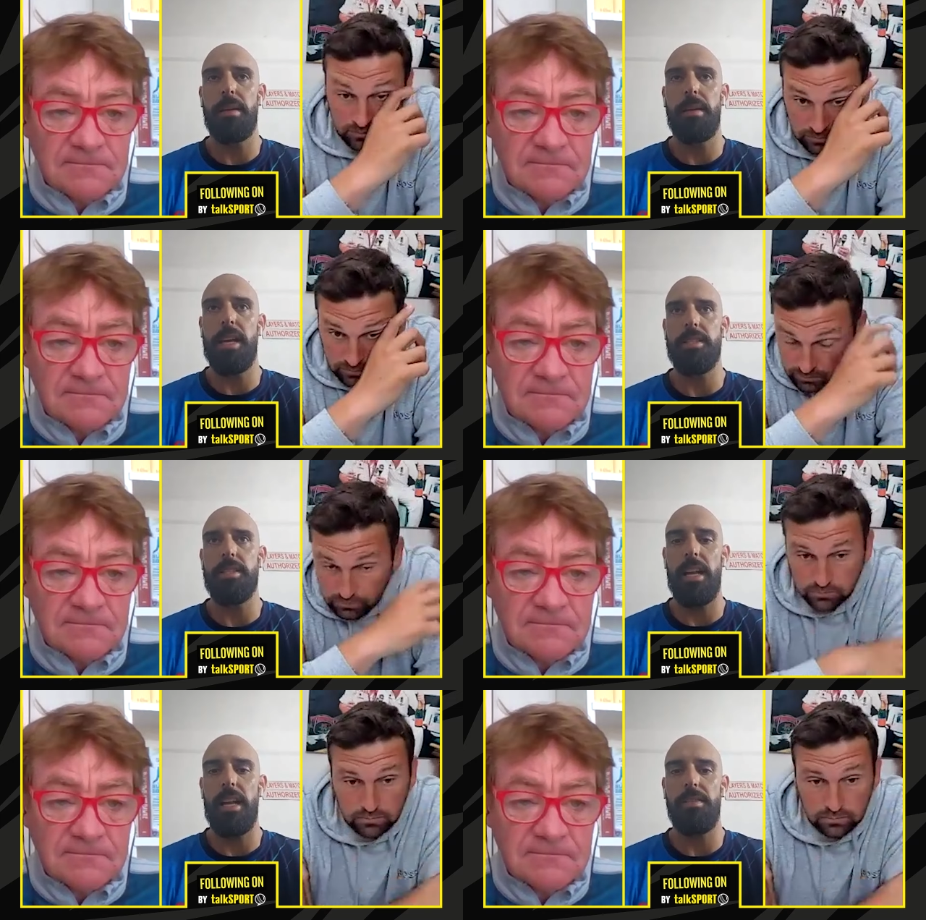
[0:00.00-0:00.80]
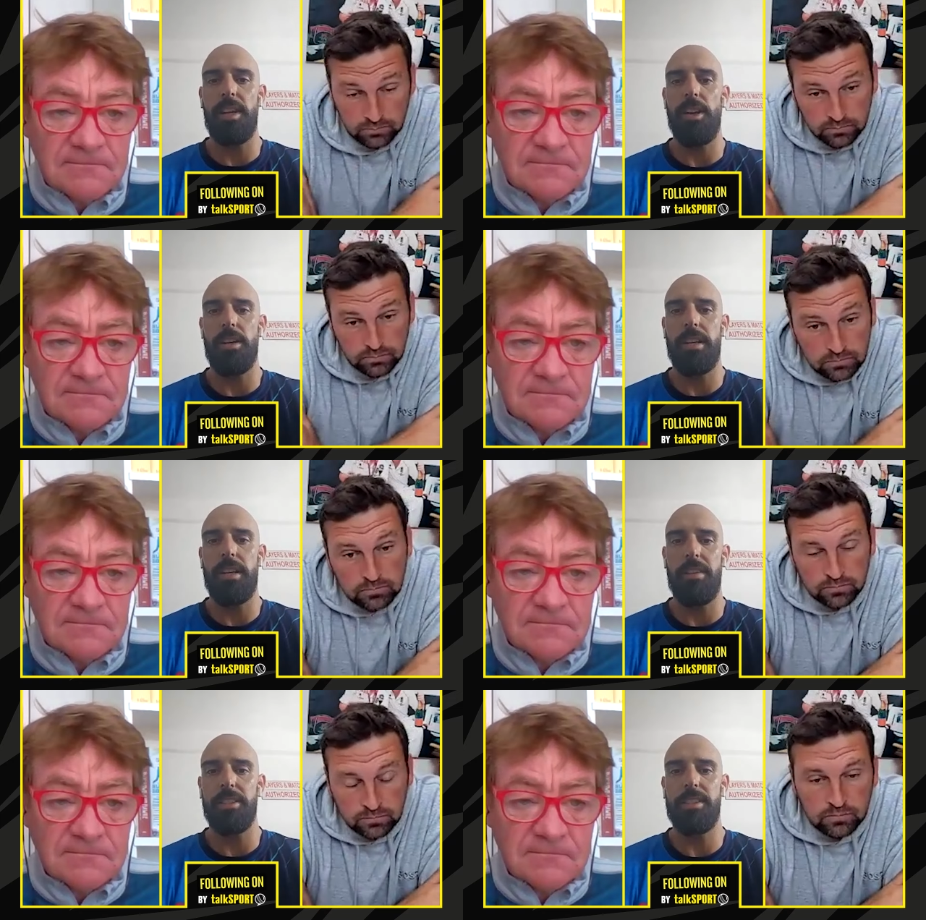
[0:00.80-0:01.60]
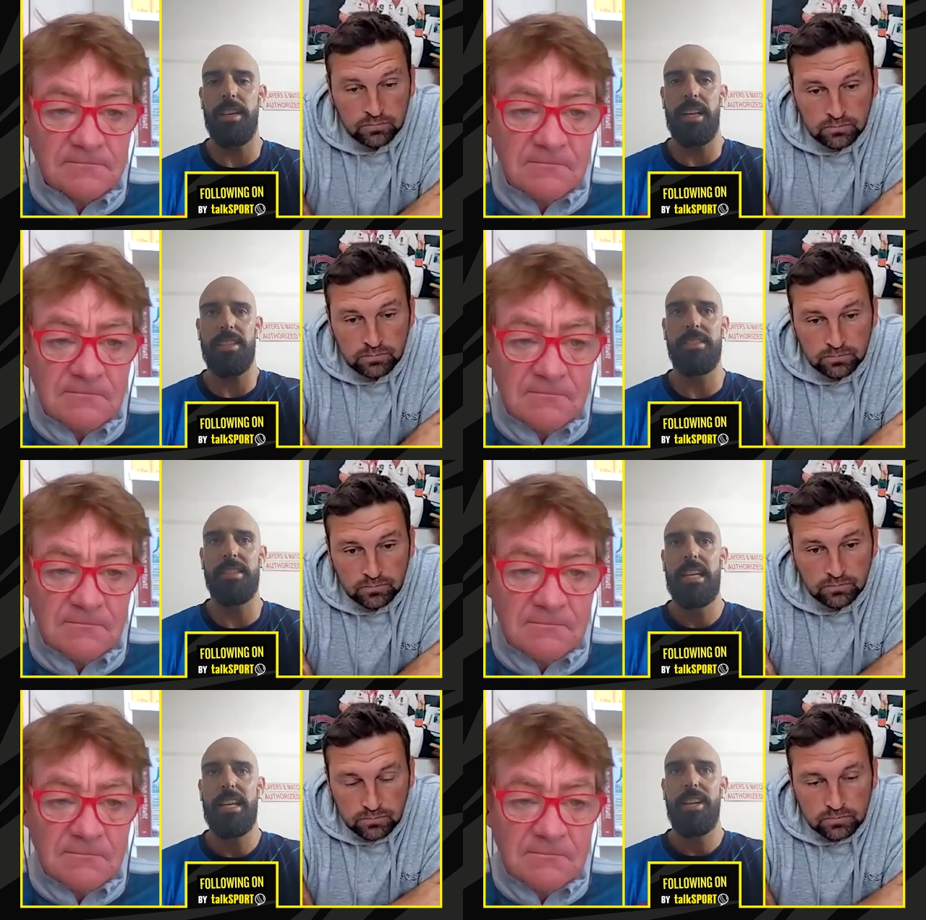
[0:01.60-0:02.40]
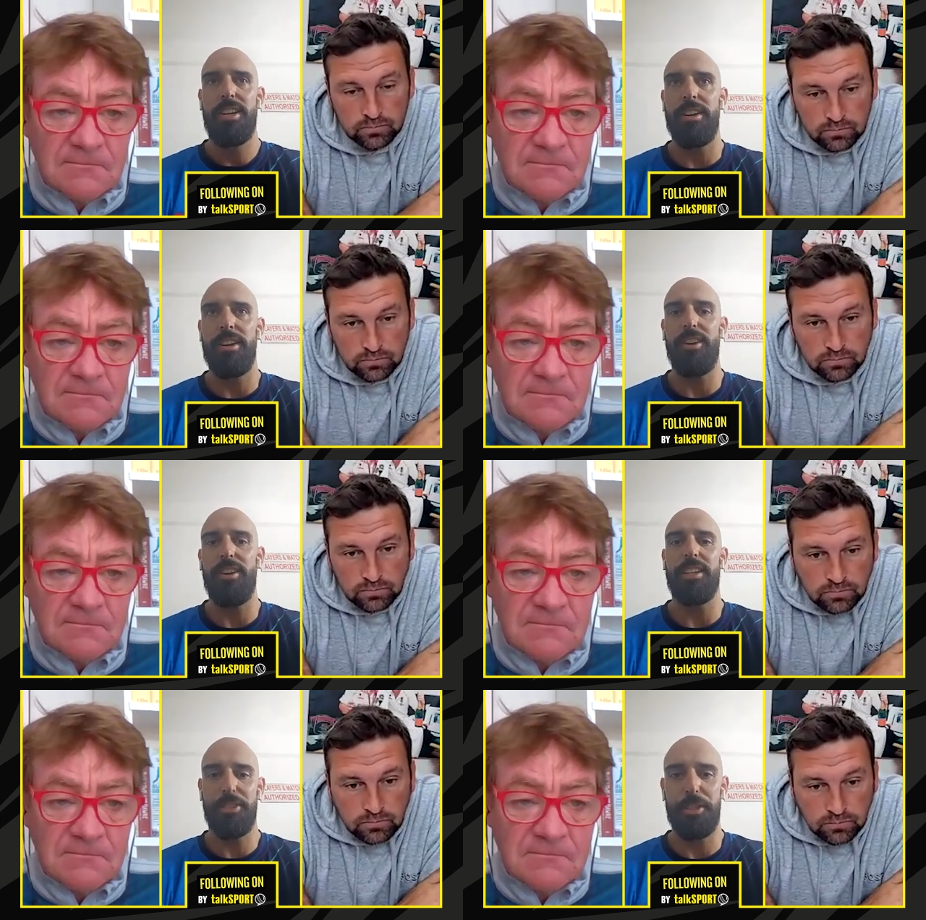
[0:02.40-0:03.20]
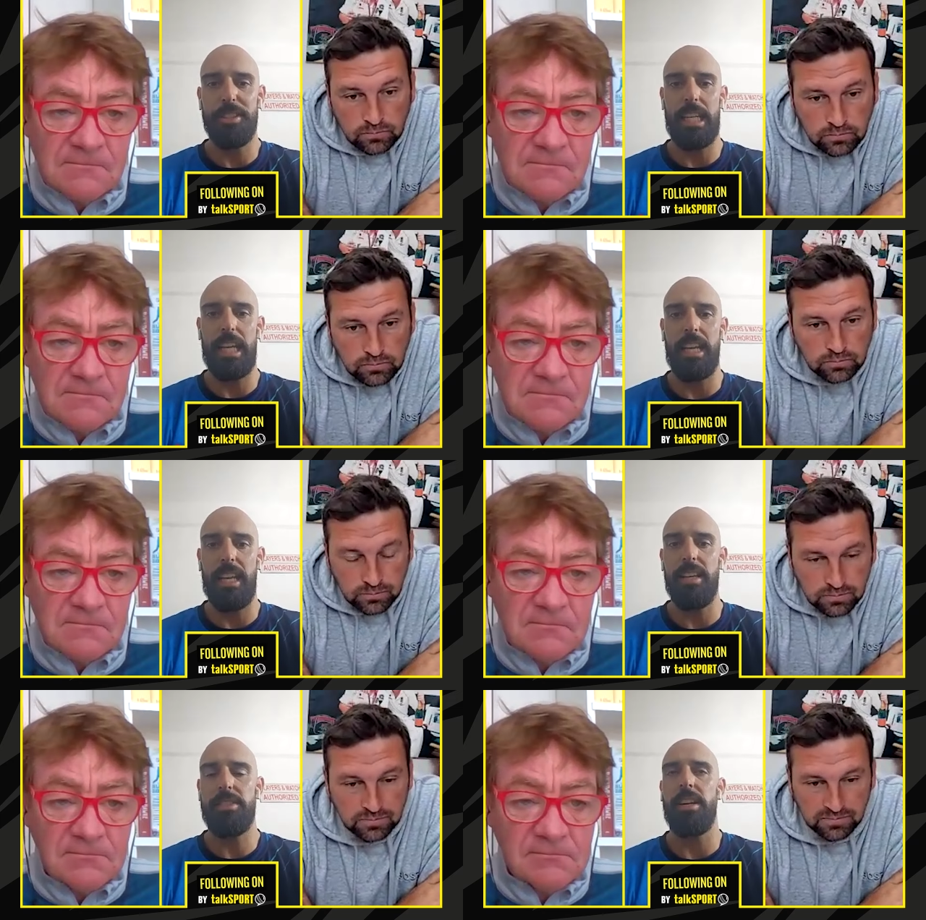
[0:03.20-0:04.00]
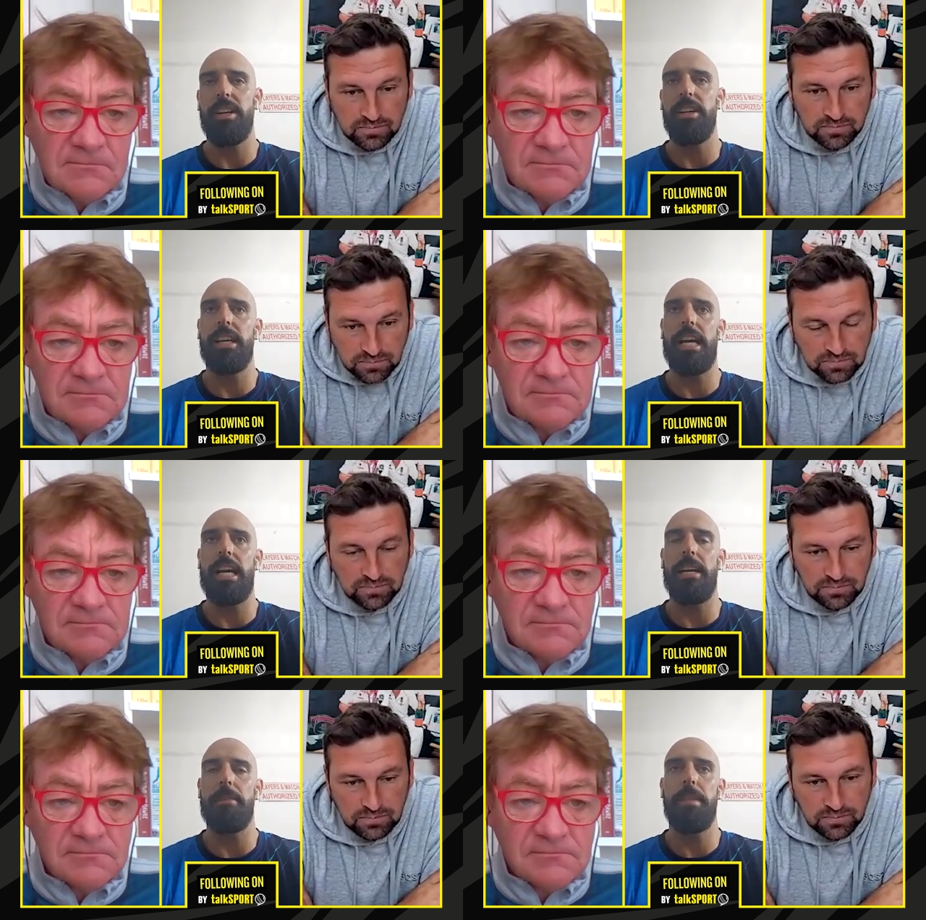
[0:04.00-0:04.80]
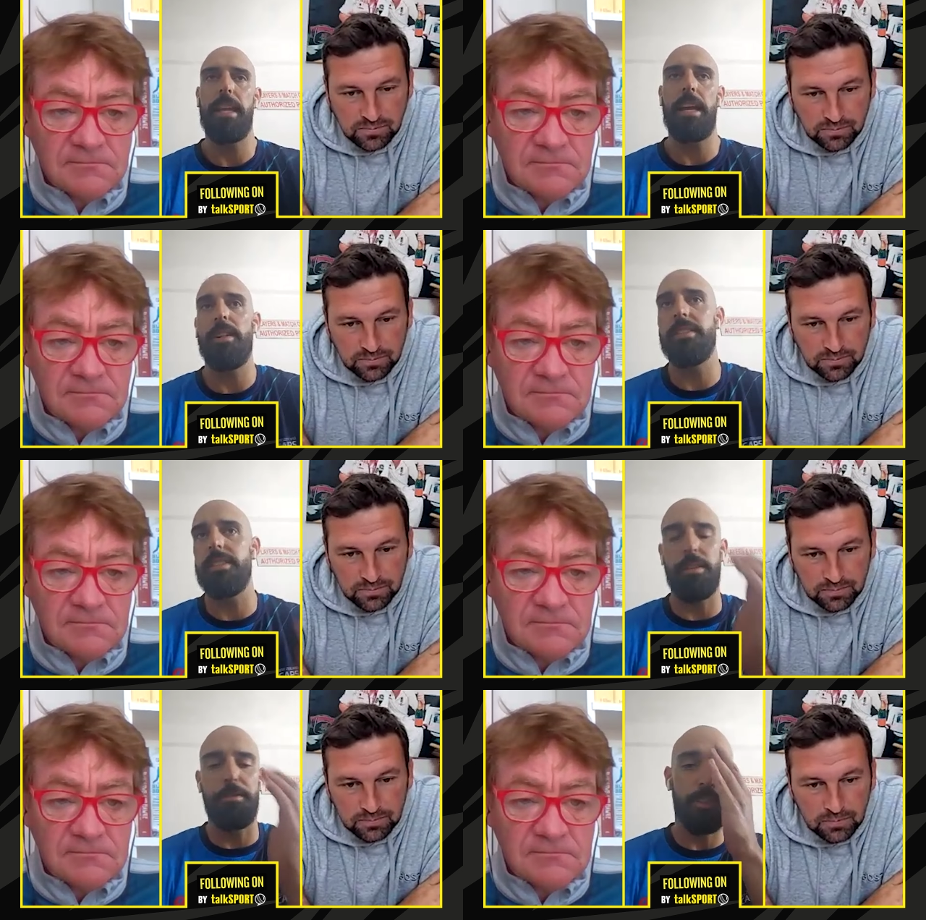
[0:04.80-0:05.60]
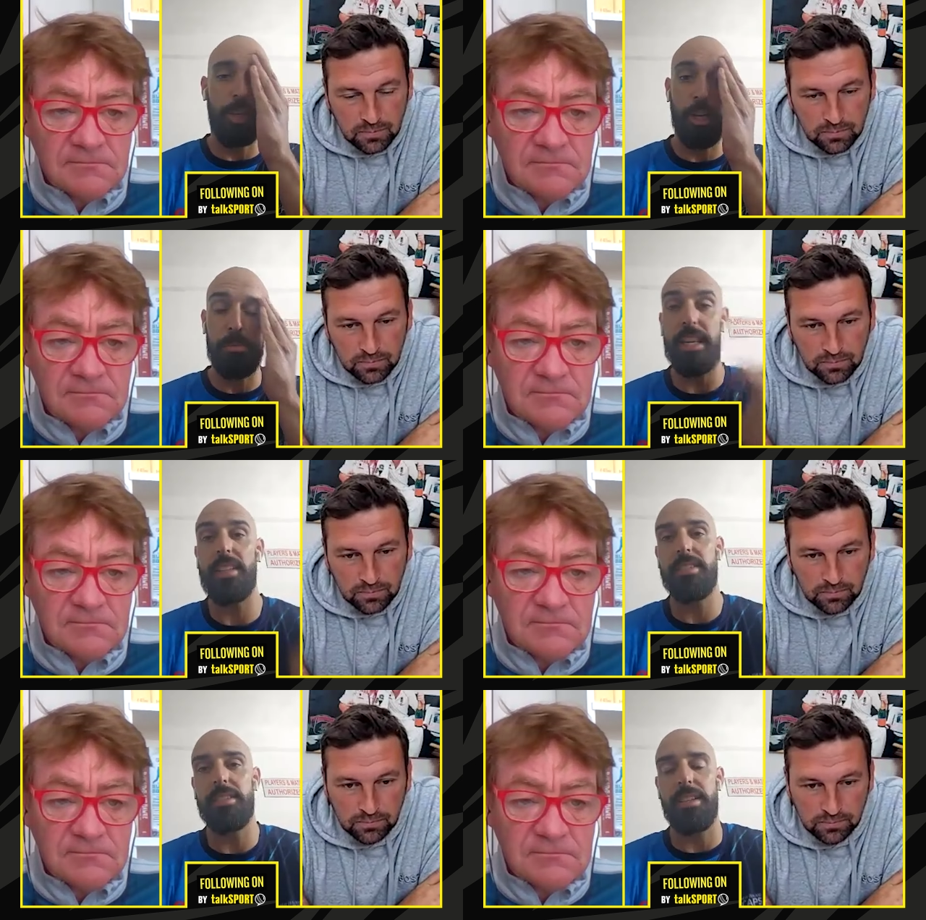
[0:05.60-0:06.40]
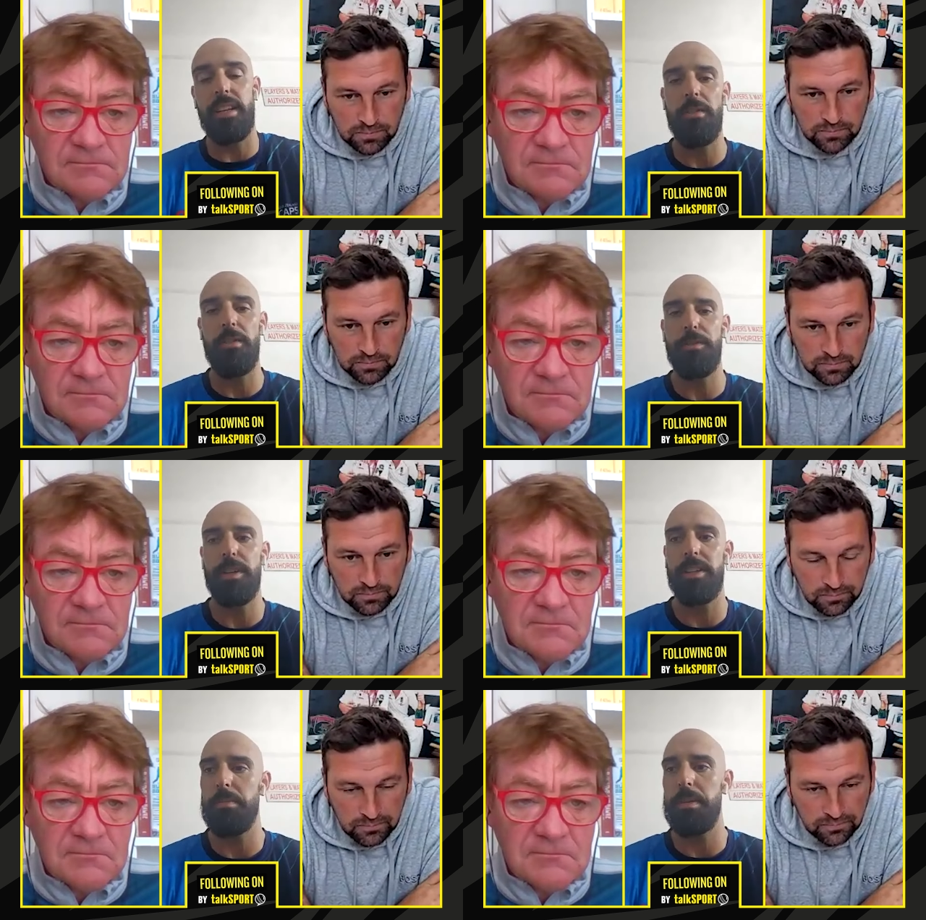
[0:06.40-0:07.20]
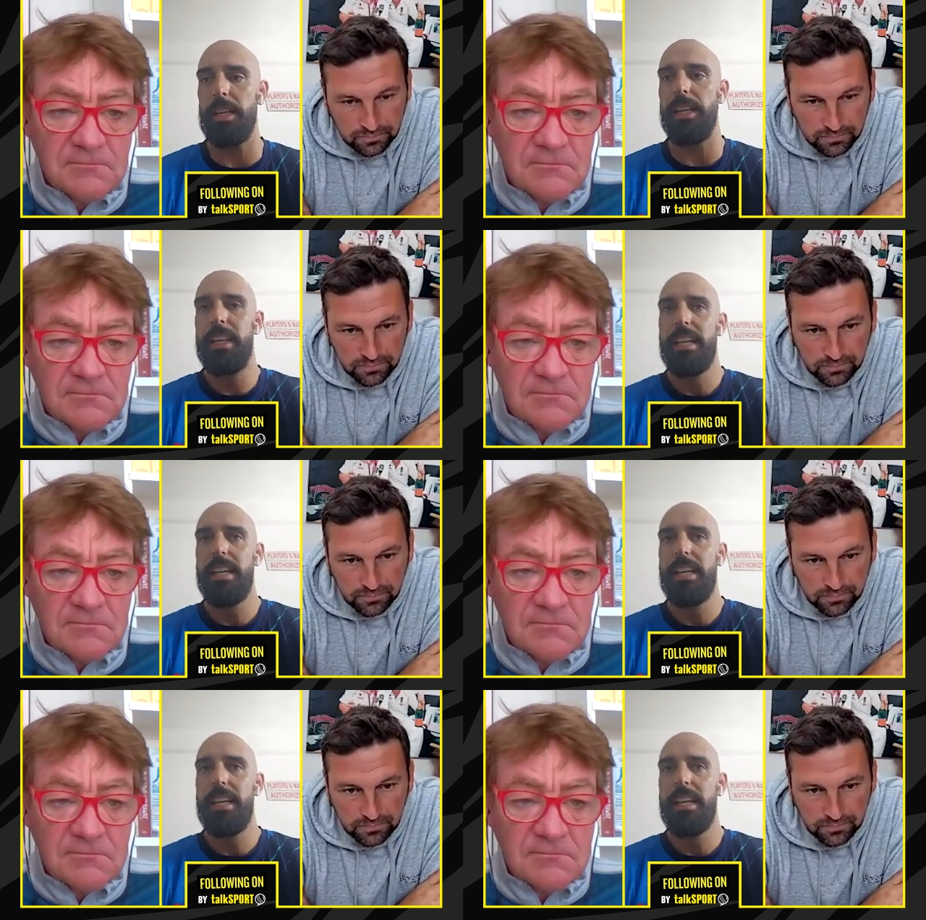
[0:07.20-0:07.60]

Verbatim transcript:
Speaker 1: It, it means a hell of a lot having, I guess, known how long it took to get here. So um, everyone's in different circumstances in life, whether it be